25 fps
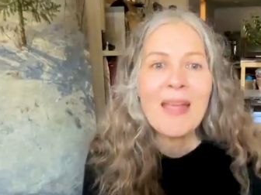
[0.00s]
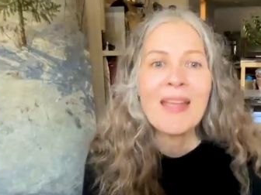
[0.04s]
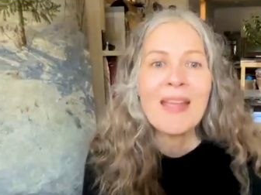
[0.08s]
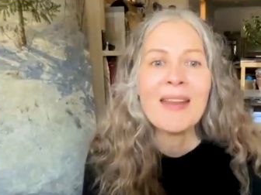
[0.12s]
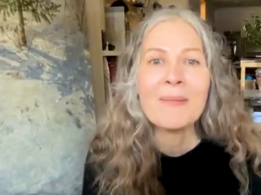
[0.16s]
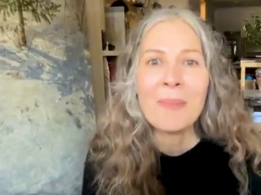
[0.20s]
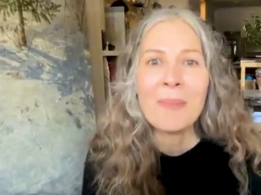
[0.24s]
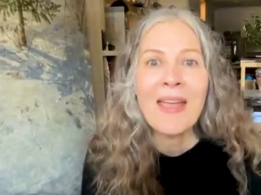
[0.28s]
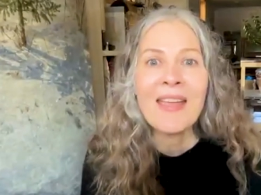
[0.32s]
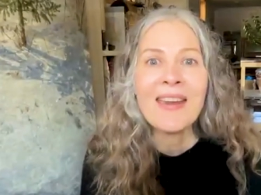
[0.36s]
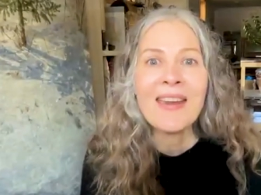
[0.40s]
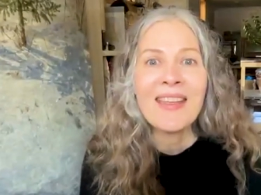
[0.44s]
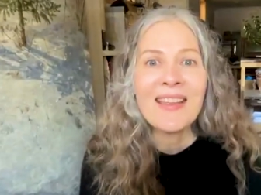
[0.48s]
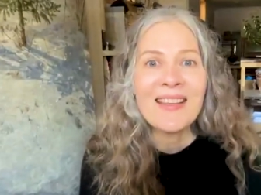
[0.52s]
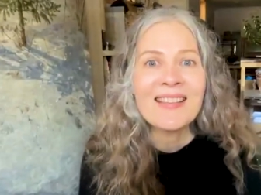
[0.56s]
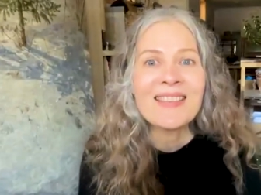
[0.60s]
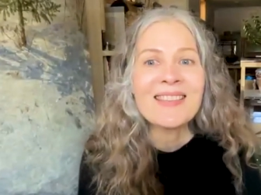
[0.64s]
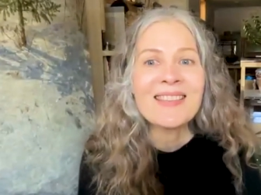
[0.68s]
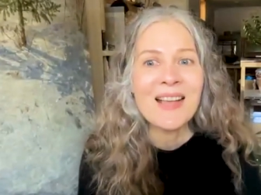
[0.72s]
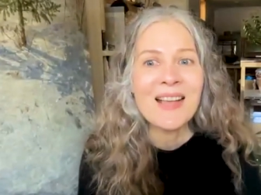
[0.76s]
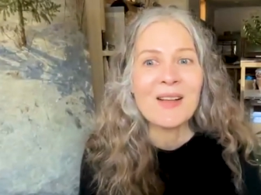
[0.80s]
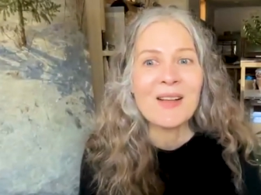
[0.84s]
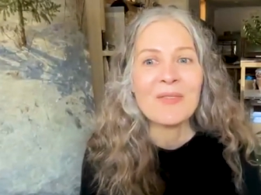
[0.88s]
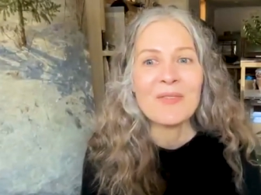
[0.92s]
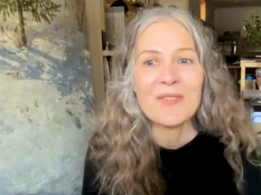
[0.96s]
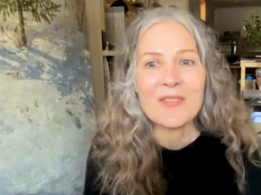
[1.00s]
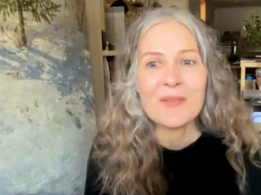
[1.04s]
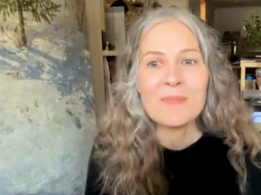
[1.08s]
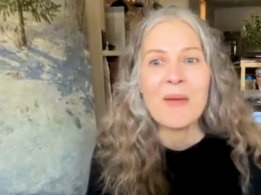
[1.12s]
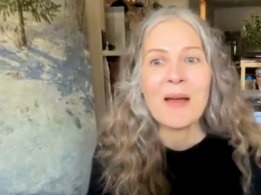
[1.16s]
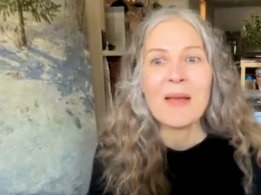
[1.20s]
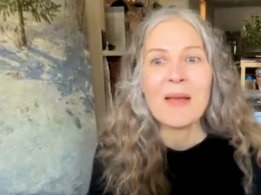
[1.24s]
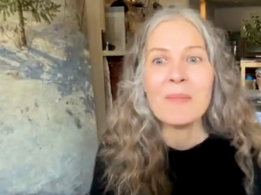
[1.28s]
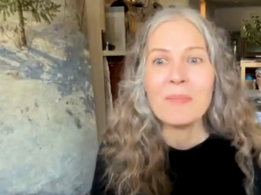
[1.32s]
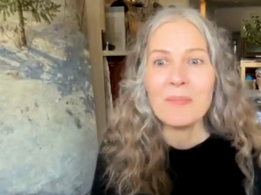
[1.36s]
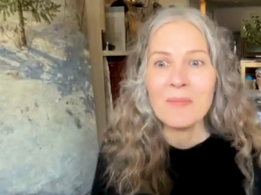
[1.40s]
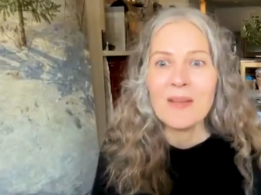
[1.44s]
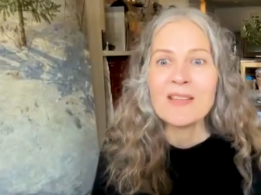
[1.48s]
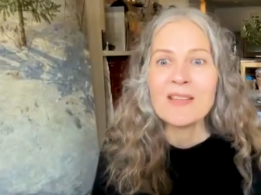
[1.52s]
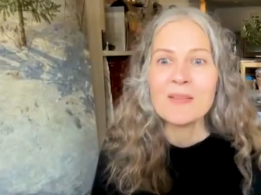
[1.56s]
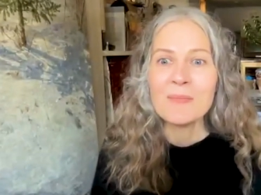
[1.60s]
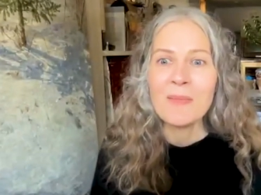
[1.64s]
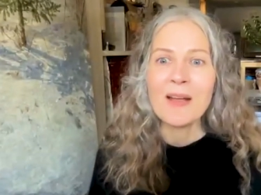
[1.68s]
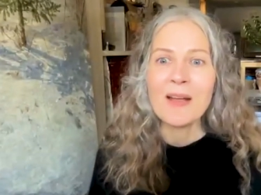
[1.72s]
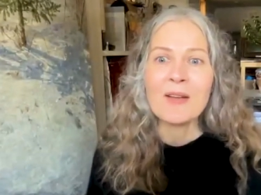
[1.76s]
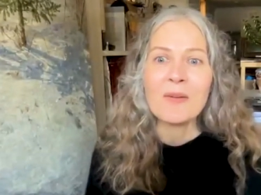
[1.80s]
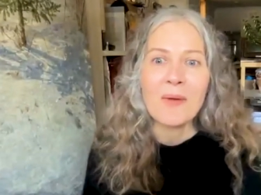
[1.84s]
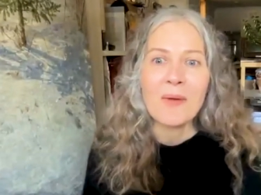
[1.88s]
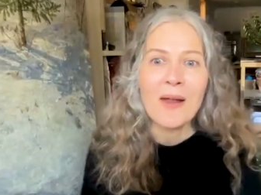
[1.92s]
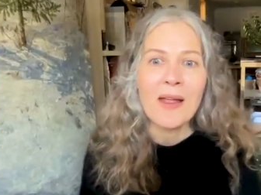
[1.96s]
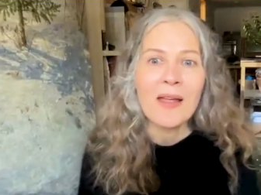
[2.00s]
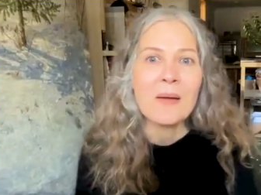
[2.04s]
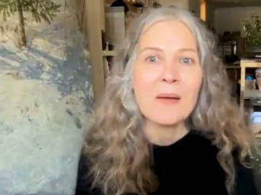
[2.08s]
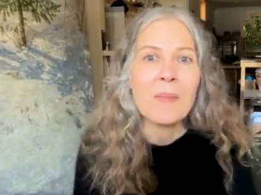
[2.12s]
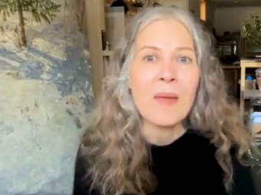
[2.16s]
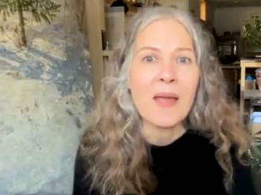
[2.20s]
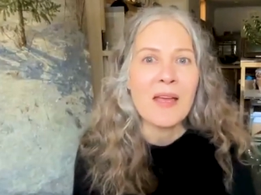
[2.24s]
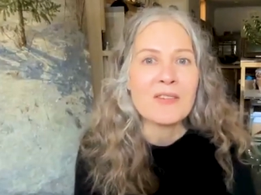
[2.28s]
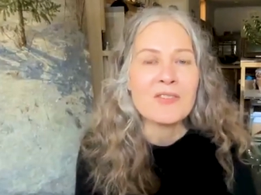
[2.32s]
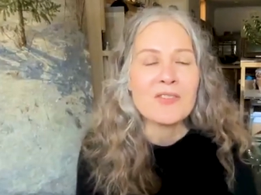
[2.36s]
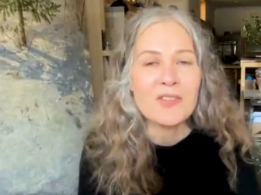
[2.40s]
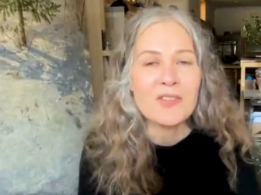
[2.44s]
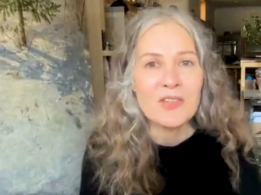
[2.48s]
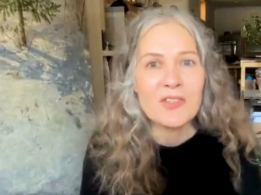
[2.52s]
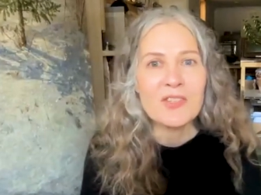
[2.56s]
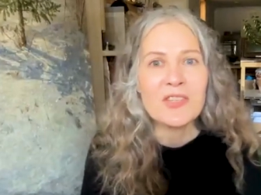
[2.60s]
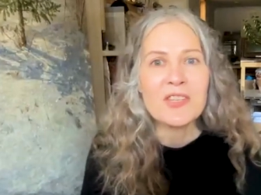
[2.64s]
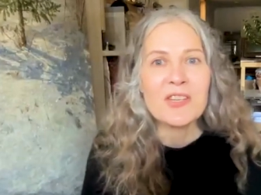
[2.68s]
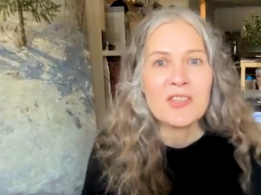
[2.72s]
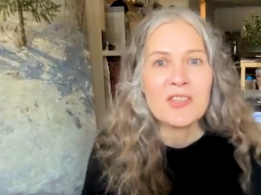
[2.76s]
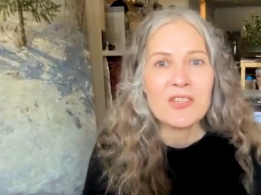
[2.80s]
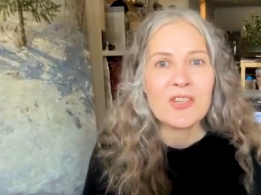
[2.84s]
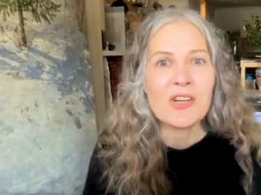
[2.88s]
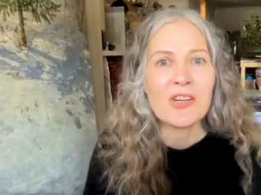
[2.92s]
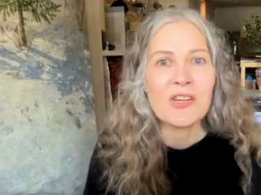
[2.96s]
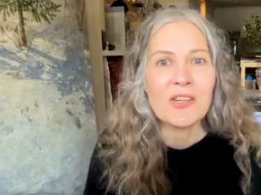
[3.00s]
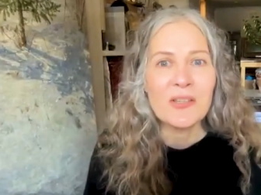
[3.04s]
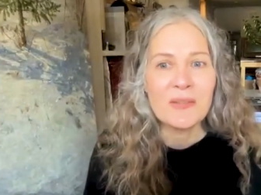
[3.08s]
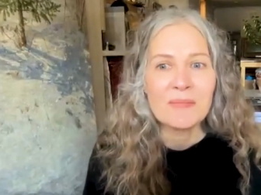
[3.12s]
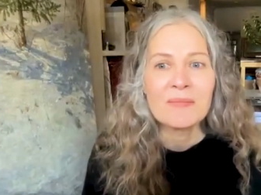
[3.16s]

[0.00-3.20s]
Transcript: painting itself is my is my grandmaster teacher.